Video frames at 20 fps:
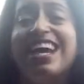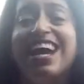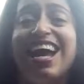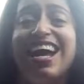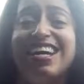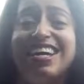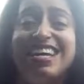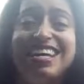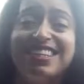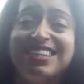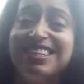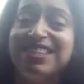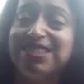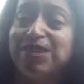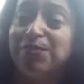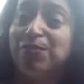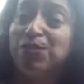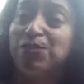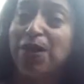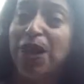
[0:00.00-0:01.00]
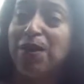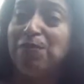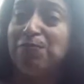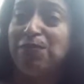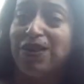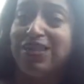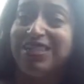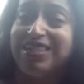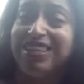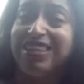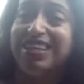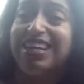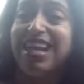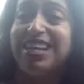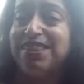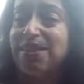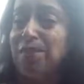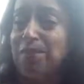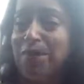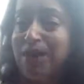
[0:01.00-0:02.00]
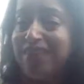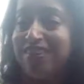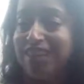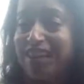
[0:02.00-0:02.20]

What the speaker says: and hit the subscribe button and the bell